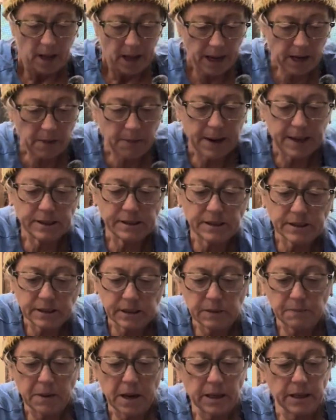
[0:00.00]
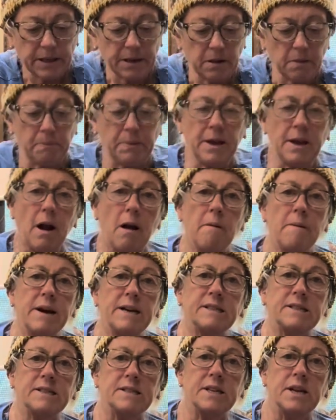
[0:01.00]
Anyways, this is my little
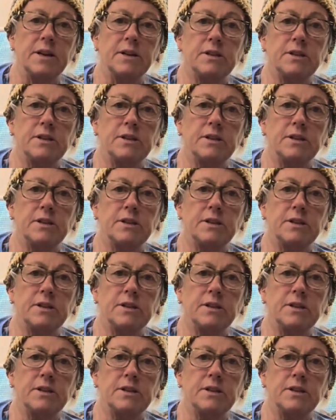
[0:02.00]
BRS